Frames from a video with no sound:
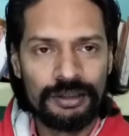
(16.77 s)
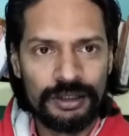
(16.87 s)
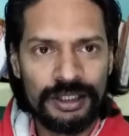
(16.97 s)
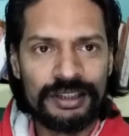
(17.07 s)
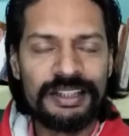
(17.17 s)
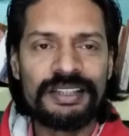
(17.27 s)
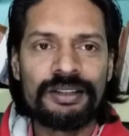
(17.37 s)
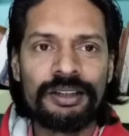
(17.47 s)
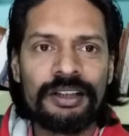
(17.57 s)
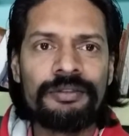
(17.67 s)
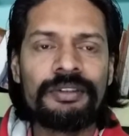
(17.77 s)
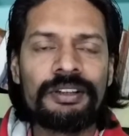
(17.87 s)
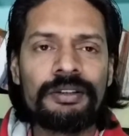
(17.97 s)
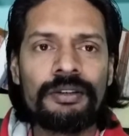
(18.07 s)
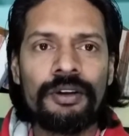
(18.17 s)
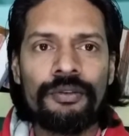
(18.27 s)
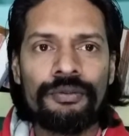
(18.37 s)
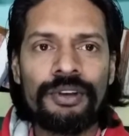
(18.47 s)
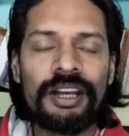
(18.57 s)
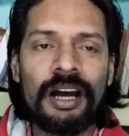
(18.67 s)
In this third one,
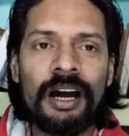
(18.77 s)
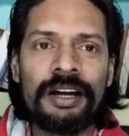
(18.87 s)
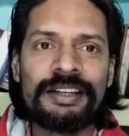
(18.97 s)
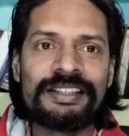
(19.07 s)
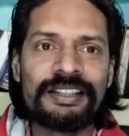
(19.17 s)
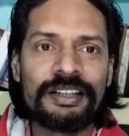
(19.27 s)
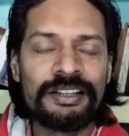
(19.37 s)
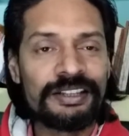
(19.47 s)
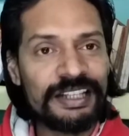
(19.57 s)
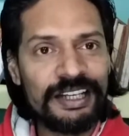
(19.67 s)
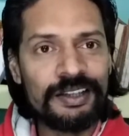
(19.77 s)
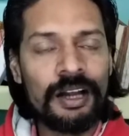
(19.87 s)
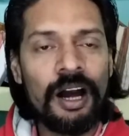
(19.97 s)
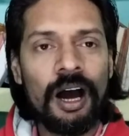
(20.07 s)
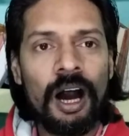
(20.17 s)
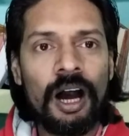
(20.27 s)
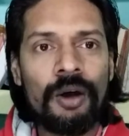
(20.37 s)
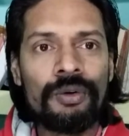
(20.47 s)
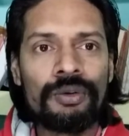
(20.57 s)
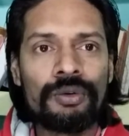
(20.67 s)
we are discussing
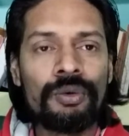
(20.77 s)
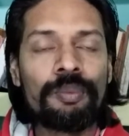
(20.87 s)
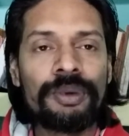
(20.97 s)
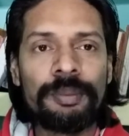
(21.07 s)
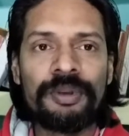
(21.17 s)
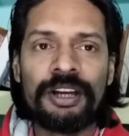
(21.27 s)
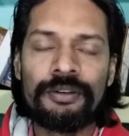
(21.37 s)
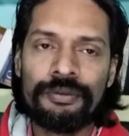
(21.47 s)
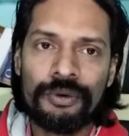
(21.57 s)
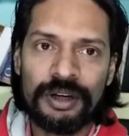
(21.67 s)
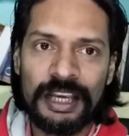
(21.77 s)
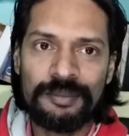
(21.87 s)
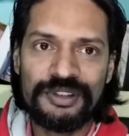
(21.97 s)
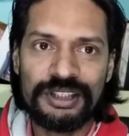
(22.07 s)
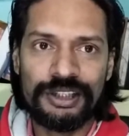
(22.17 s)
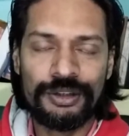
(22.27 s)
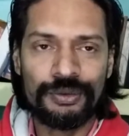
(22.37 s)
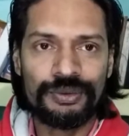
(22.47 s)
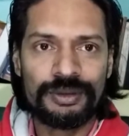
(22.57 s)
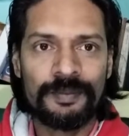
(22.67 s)
how to prepare for
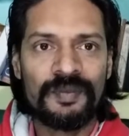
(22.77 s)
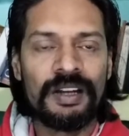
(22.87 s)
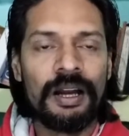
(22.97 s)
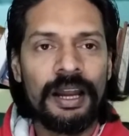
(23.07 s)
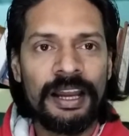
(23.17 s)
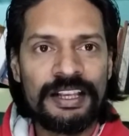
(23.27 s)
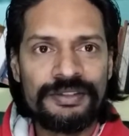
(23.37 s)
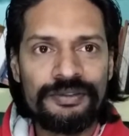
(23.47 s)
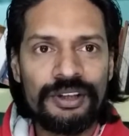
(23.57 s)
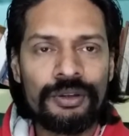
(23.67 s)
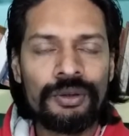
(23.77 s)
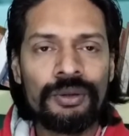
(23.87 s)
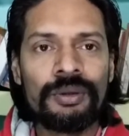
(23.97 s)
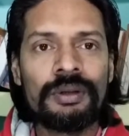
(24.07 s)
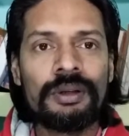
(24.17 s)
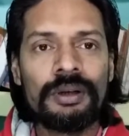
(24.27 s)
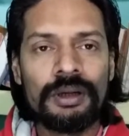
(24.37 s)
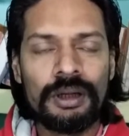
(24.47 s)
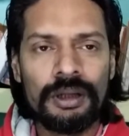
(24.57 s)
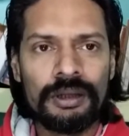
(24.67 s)
MCQs. As we know,
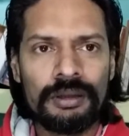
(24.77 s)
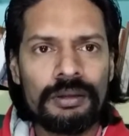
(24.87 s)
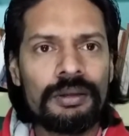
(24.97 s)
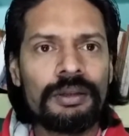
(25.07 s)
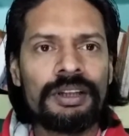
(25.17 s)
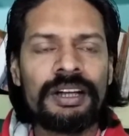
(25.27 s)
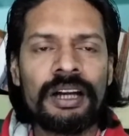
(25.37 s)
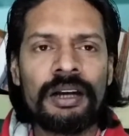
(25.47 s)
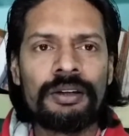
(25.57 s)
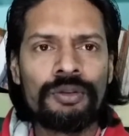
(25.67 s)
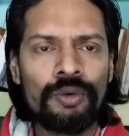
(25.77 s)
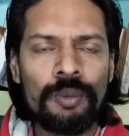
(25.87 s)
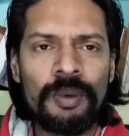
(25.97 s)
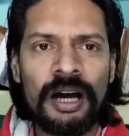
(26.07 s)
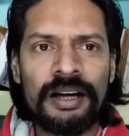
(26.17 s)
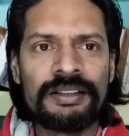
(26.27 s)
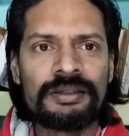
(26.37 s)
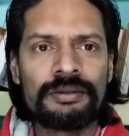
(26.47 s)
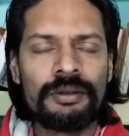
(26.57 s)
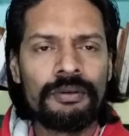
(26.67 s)
there are two parts
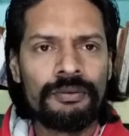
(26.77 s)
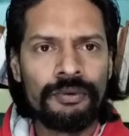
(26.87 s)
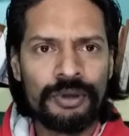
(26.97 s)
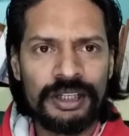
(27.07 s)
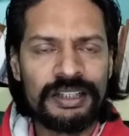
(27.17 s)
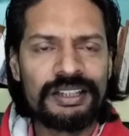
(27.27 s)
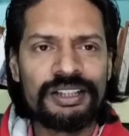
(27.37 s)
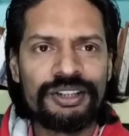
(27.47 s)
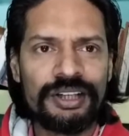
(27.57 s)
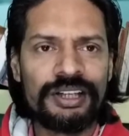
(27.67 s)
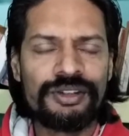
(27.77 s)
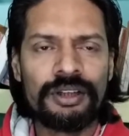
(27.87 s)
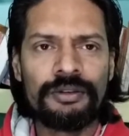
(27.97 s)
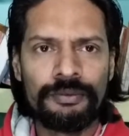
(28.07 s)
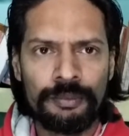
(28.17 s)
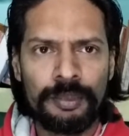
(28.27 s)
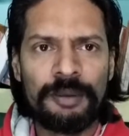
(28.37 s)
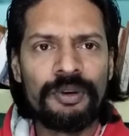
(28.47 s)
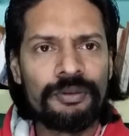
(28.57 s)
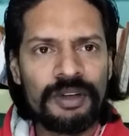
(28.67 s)
for English literature,
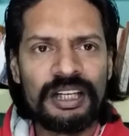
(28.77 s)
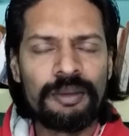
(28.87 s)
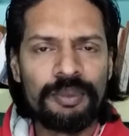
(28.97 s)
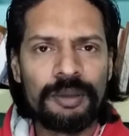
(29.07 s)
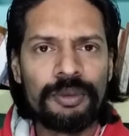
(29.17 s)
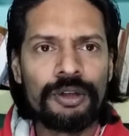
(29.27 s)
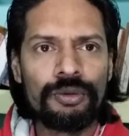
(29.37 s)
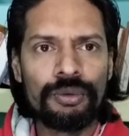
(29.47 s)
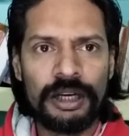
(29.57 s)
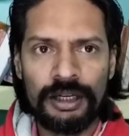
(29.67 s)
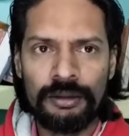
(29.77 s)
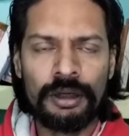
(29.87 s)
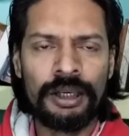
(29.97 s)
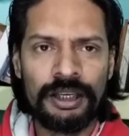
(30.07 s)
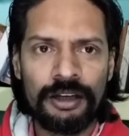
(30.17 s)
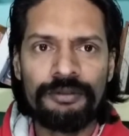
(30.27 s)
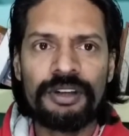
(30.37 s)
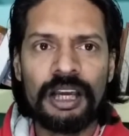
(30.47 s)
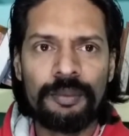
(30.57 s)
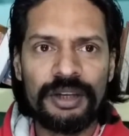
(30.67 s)
paper 1 and paper 2, and here we
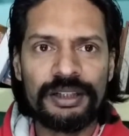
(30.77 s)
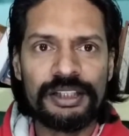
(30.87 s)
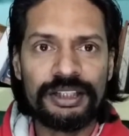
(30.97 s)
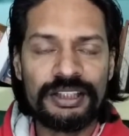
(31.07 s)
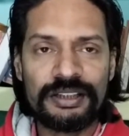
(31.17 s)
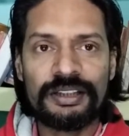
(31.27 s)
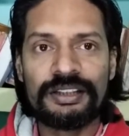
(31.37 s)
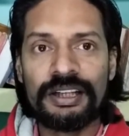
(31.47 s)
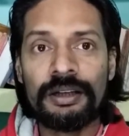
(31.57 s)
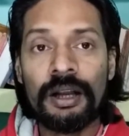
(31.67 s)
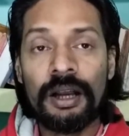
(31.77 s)
are mainly discussing